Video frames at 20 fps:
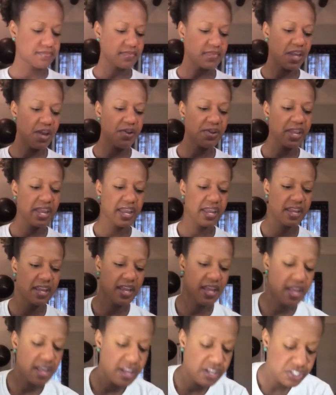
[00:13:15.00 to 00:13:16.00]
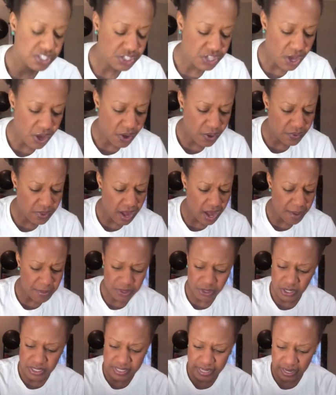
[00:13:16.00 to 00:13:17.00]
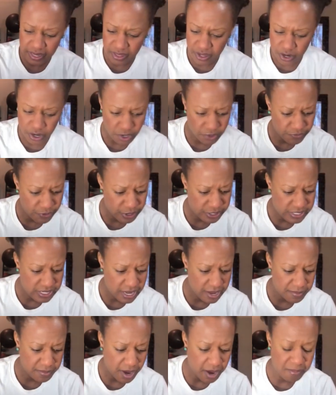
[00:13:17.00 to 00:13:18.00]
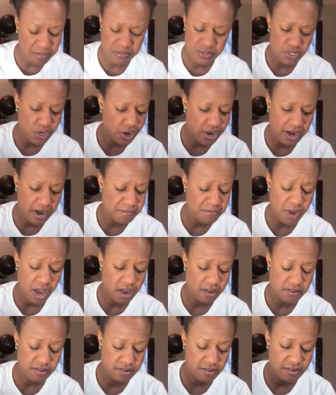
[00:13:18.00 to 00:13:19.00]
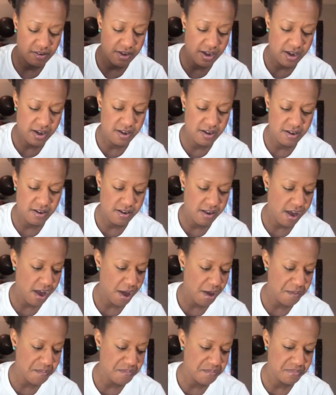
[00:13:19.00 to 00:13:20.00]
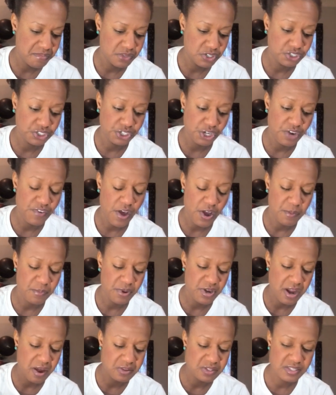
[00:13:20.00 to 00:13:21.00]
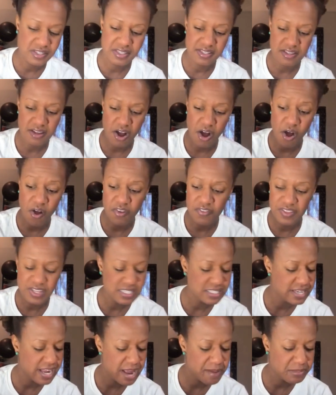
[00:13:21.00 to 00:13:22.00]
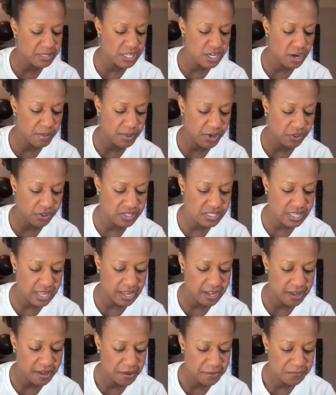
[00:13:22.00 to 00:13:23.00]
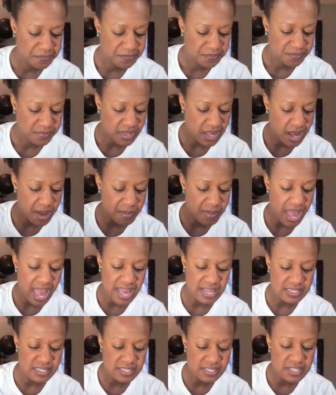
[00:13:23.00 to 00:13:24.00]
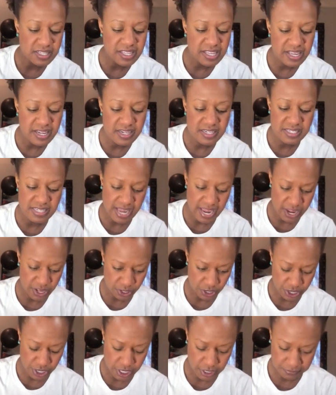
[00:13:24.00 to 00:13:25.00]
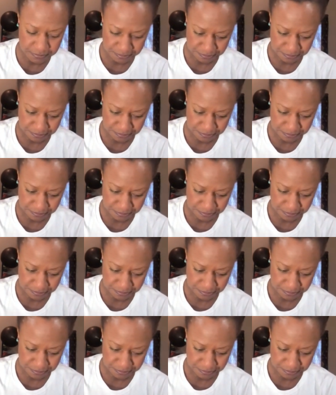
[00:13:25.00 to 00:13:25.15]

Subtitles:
Okay, so it looks like her first name, I'm sorry, I'm not sure how to pronounce all of these names here, but it looks like Endalyn Taylor,